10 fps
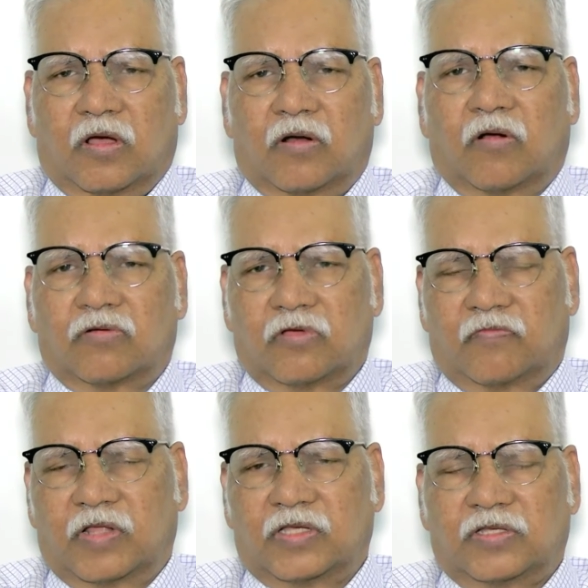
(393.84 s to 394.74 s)
and also
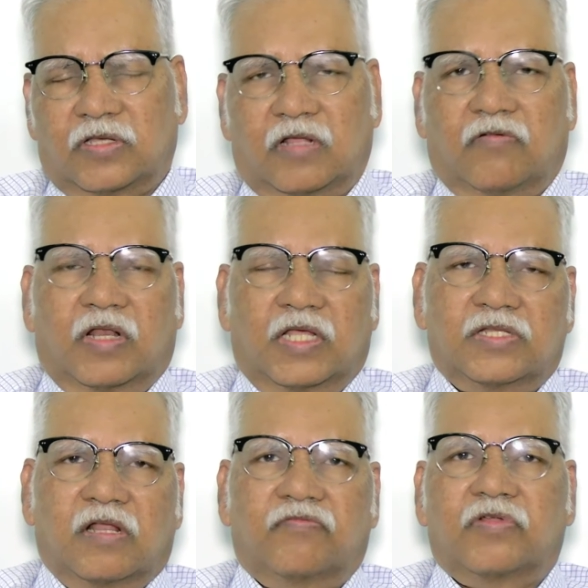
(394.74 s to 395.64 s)
if necessary one
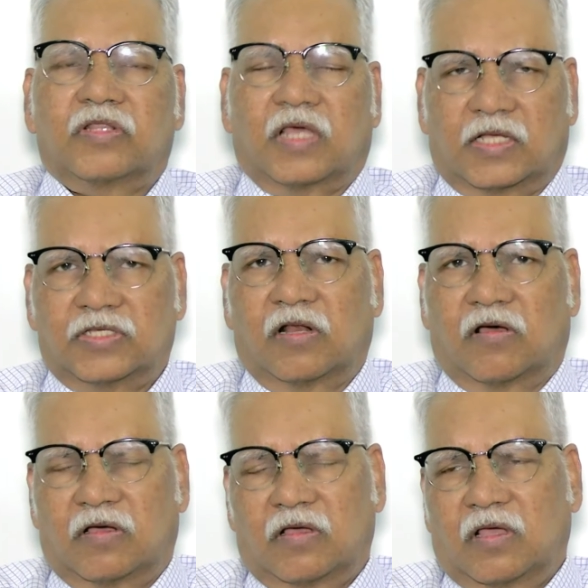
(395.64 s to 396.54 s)
is left in the
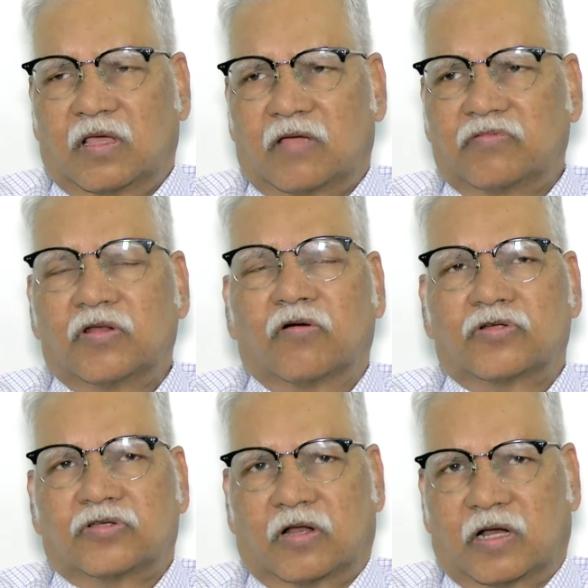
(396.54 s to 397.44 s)
axilla if the
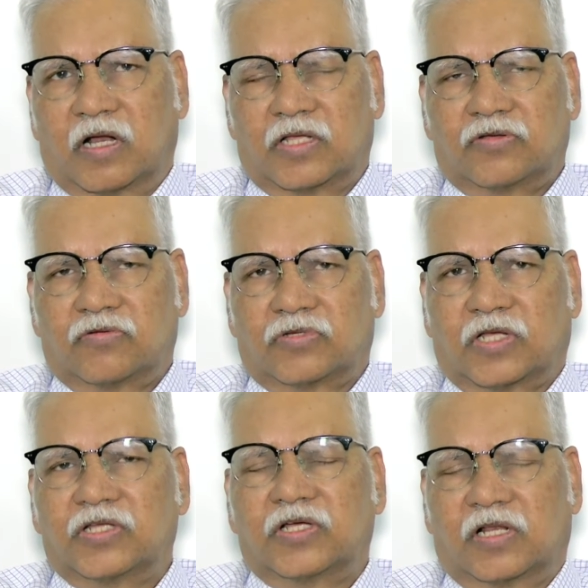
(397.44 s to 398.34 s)
nodes are addressed to
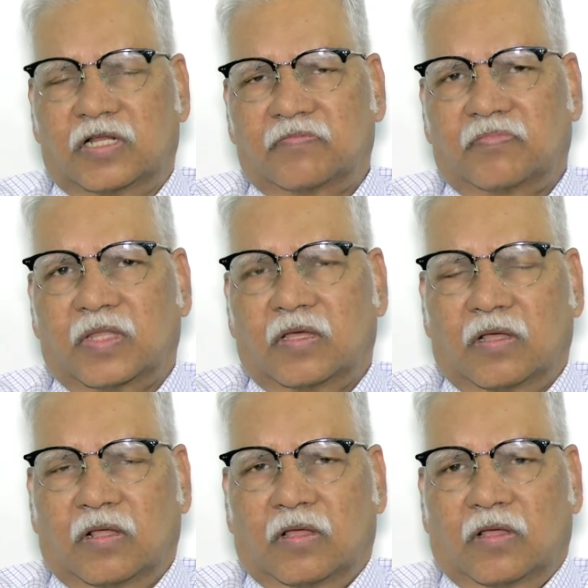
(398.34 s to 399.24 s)
surgically.
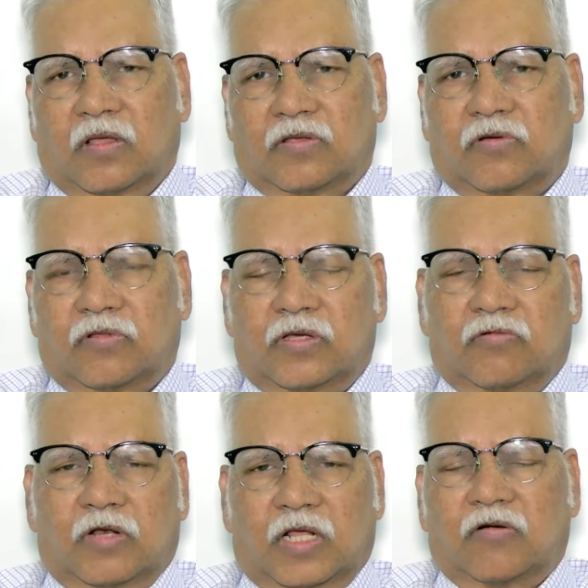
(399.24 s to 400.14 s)
So the
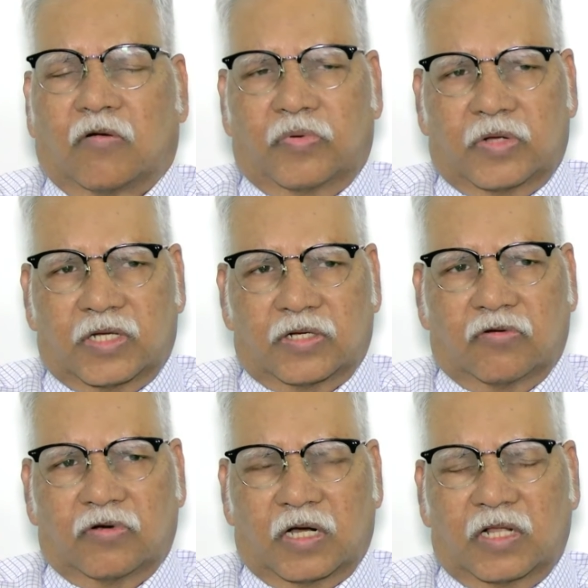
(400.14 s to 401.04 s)
only complication
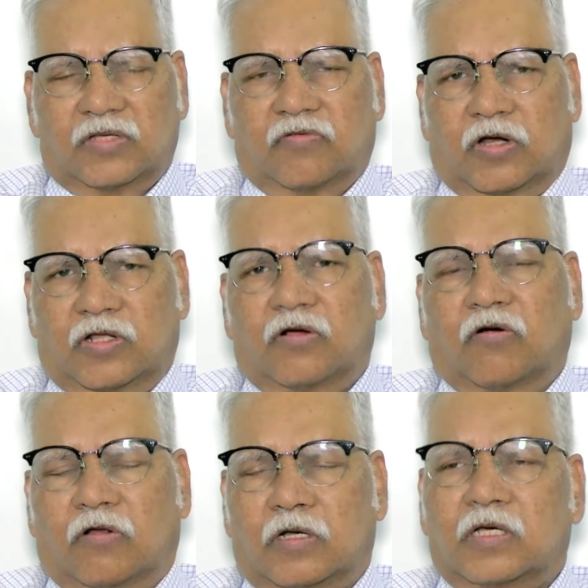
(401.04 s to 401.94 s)
noted is what you
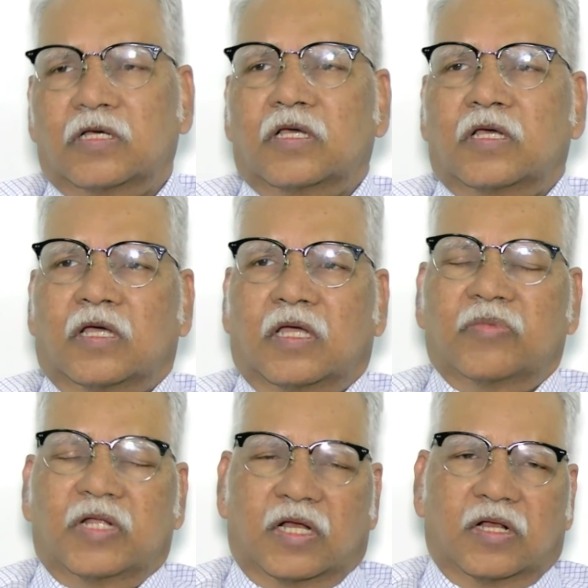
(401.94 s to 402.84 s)
call
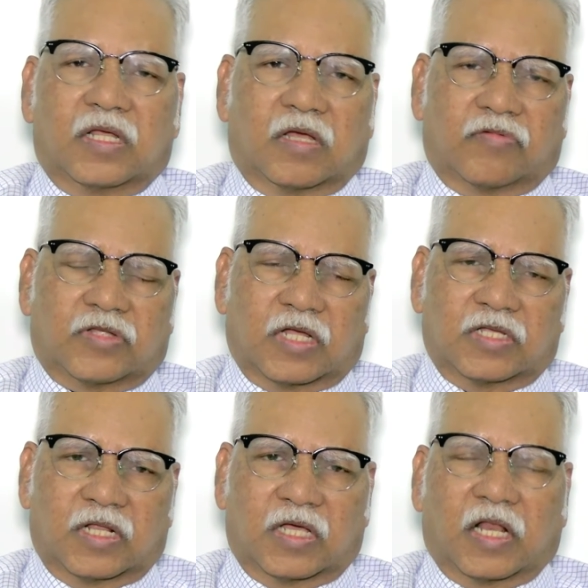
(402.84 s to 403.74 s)
immediately after
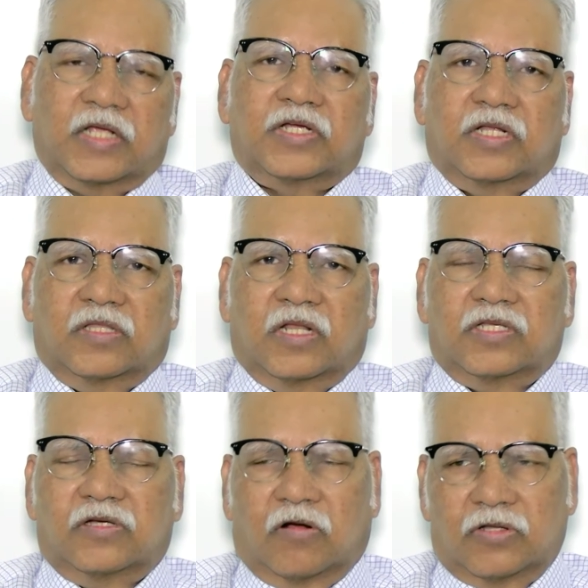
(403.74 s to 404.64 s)
surgery collection, that
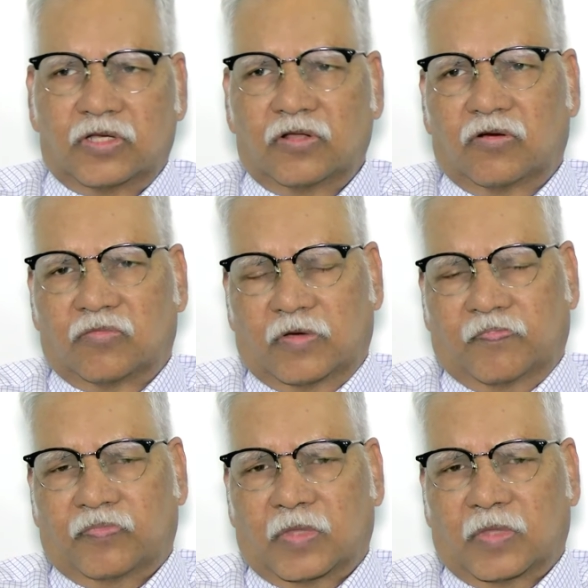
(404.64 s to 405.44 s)
is called seroma.